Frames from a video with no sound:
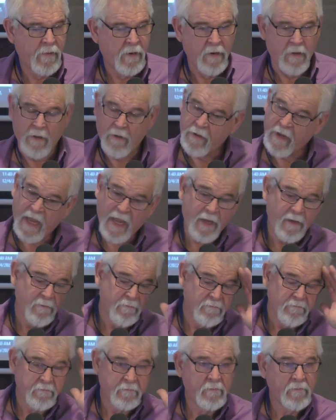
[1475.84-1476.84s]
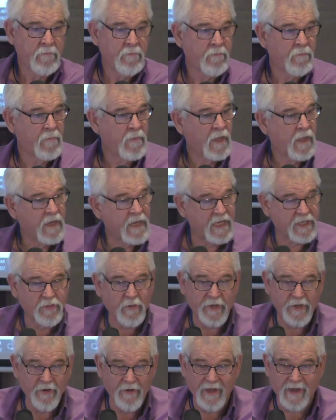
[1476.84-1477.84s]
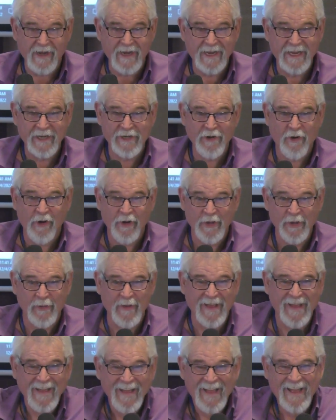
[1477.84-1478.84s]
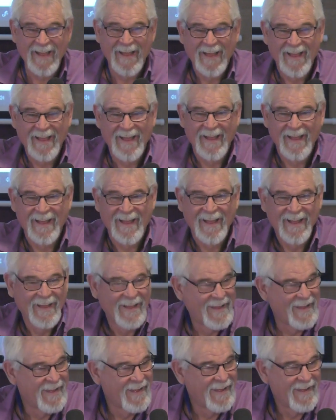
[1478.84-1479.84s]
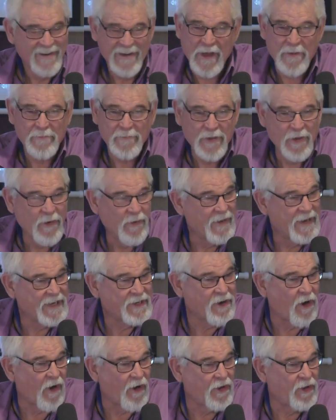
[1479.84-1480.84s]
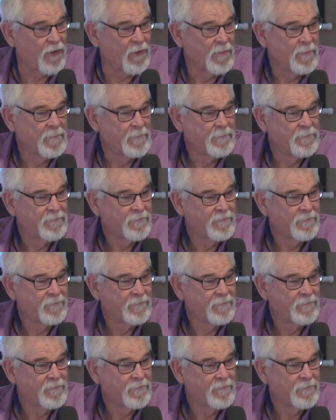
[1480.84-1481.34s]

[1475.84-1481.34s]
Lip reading: Okay. Guess what? You're not going to get to argue. Nope, you don't get to argue.